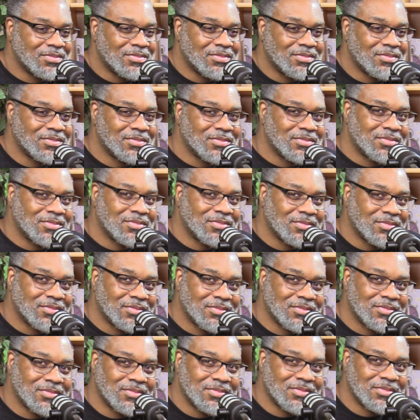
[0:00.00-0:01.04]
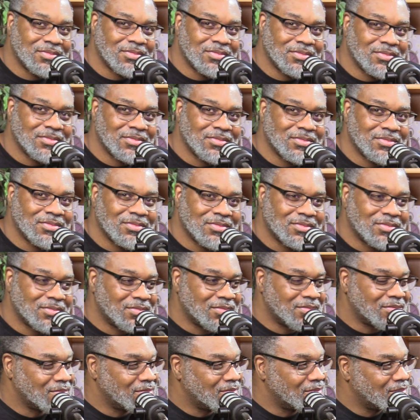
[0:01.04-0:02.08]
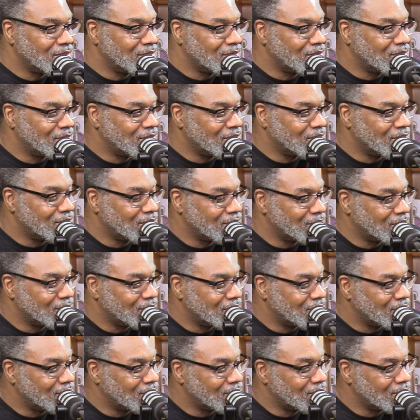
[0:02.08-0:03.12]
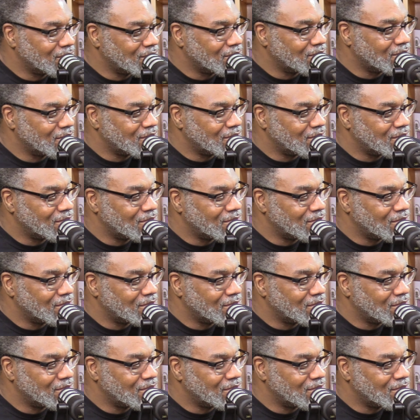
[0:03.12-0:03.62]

This person isn't speaking.